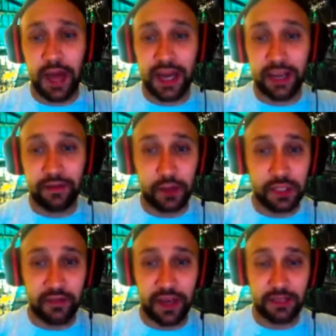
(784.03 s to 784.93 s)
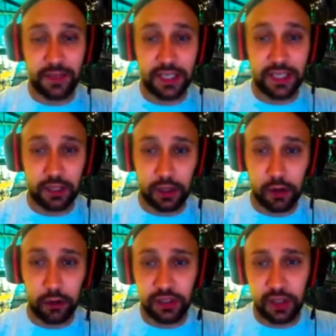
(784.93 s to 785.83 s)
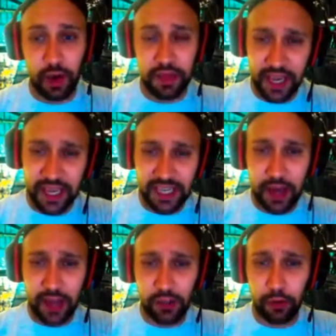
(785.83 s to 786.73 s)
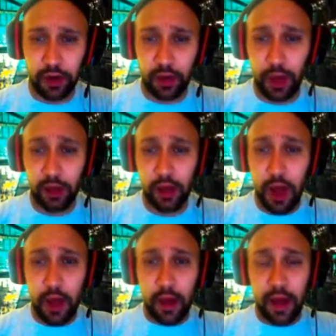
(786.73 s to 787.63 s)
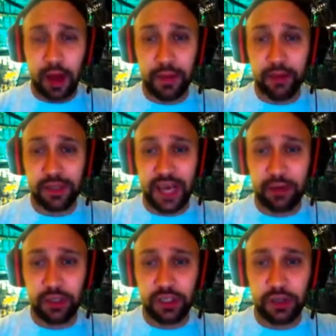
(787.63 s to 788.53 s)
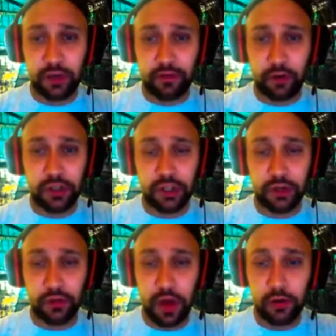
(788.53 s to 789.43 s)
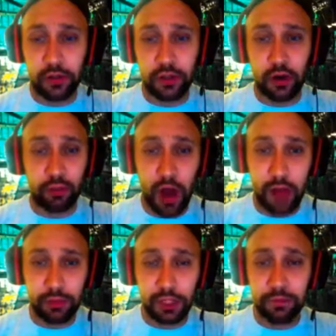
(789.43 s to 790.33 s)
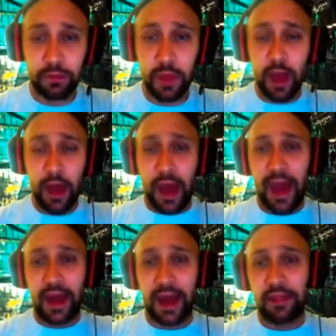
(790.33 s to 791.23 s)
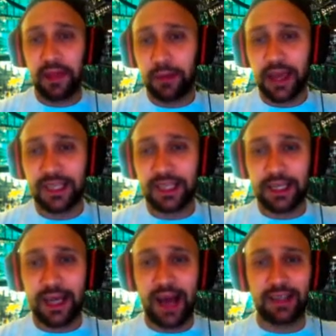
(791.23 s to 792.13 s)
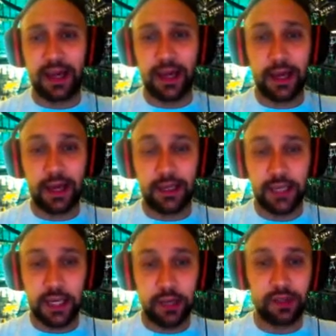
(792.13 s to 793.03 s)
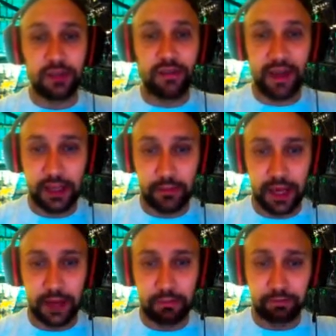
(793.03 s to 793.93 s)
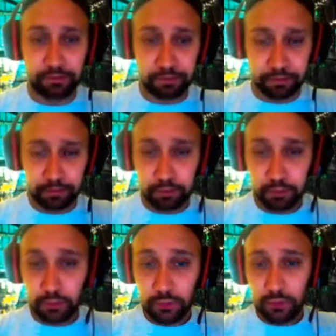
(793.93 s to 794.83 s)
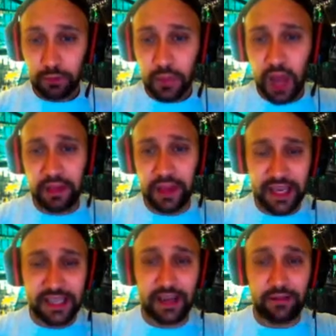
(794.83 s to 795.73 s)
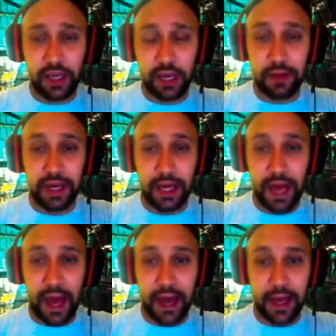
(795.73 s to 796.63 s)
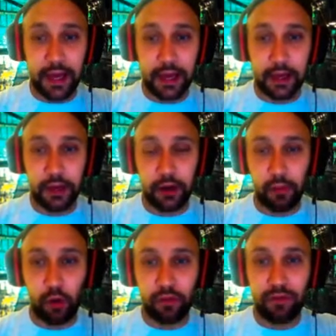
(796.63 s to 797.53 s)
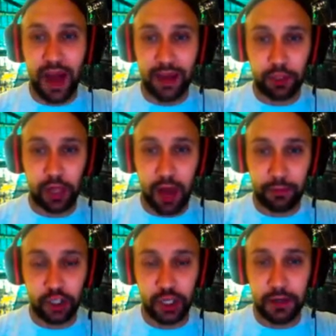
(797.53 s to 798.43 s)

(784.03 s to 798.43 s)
of those investments into Cloak. So I think he did actually pretty well. He was able to do the first 2 nodes, no problem. And I think basically as I continue to develop him, I think he is definitely going to be a more viable option,